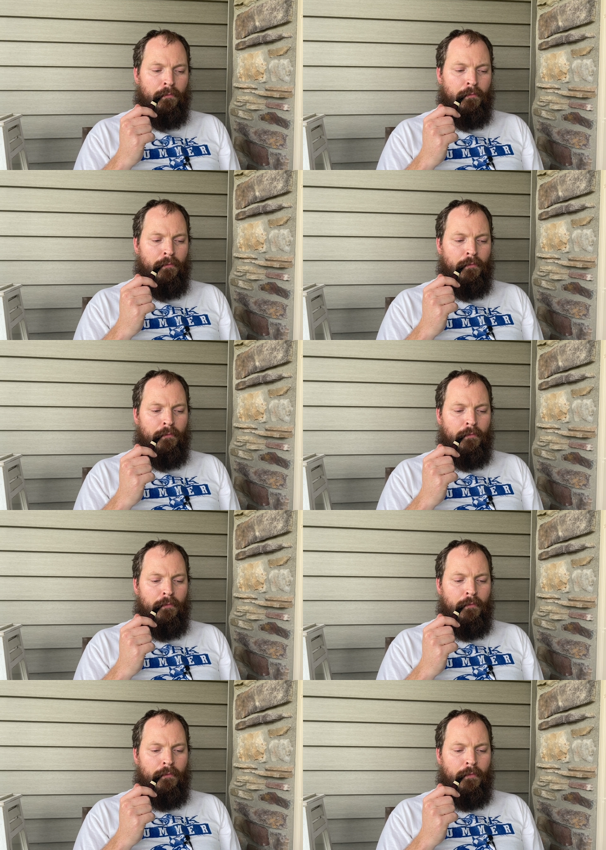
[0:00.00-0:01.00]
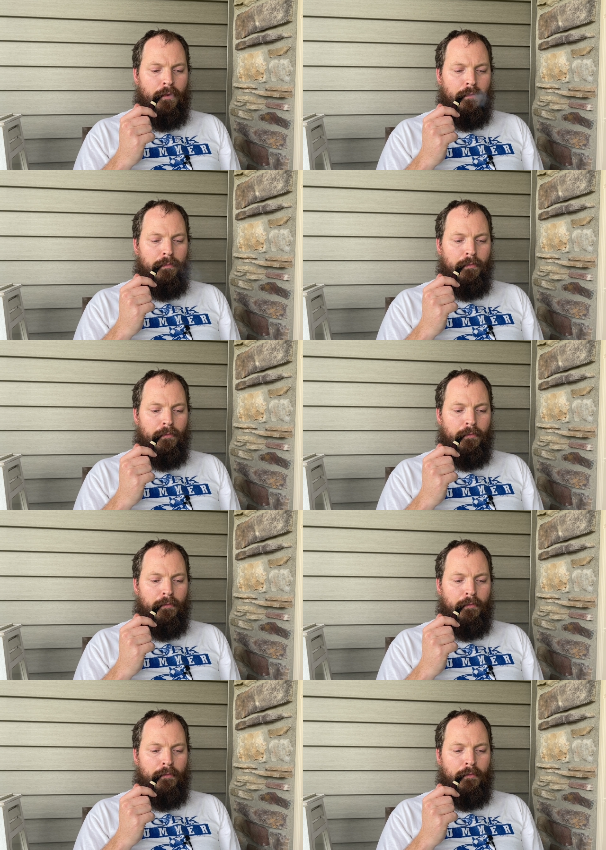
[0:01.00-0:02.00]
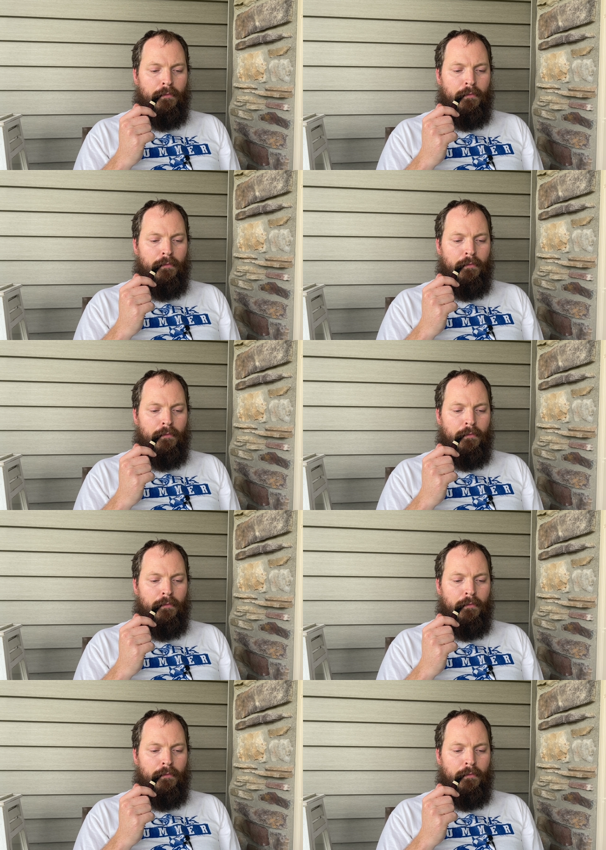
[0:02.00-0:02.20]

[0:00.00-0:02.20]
No one is speaking in this clip.